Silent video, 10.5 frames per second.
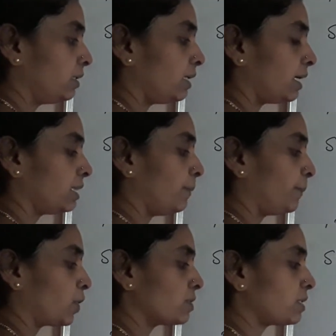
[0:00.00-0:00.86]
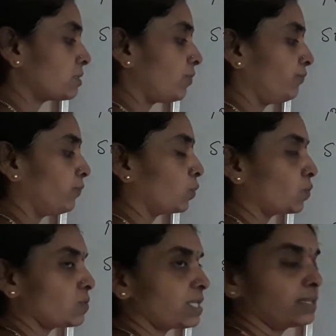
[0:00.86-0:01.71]
in the process of
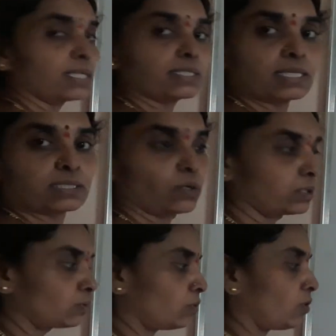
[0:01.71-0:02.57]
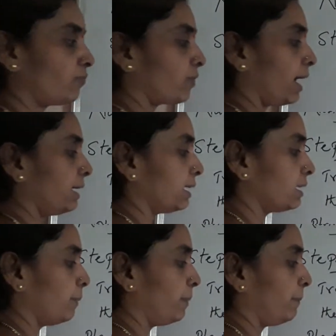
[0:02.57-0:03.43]
photosynthesis, or role of light in
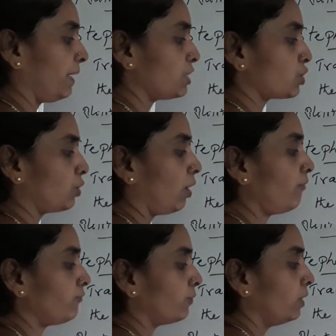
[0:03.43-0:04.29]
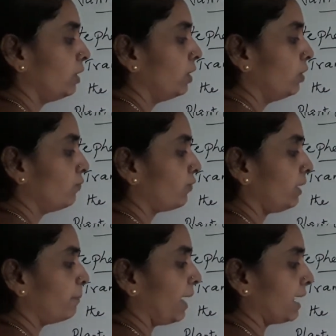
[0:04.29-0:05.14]
the preparation of
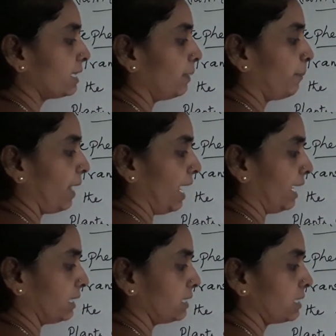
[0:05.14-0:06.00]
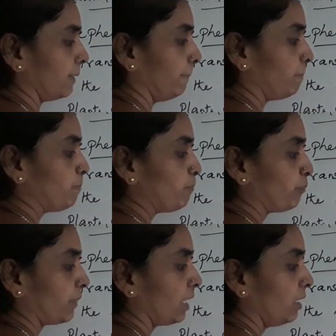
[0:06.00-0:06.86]
food by the plant.
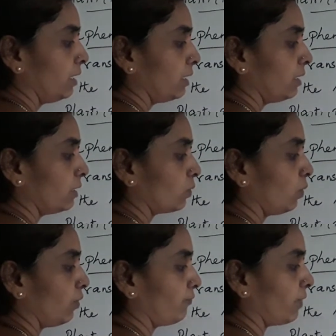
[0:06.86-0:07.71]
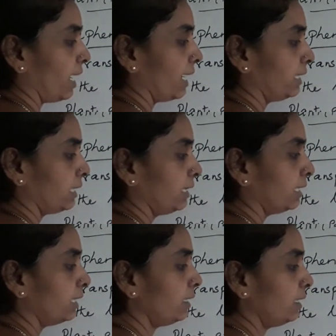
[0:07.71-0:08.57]
Role of light in
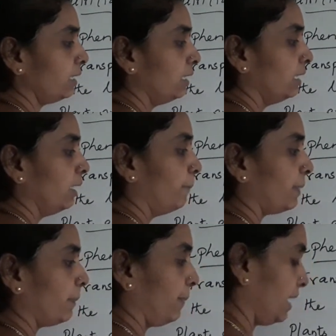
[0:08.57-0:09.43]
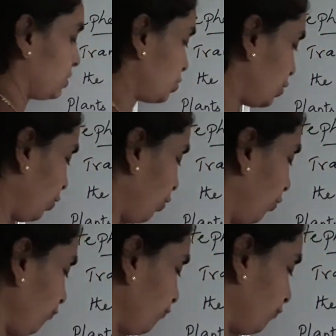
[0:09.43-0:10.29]
the preparation of
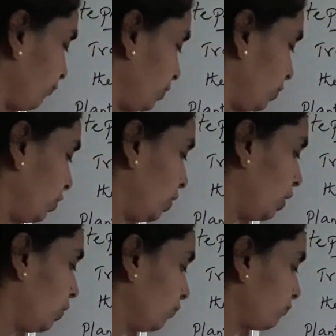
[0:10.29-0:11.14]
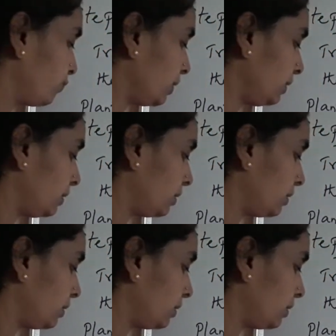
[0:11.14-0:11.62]
food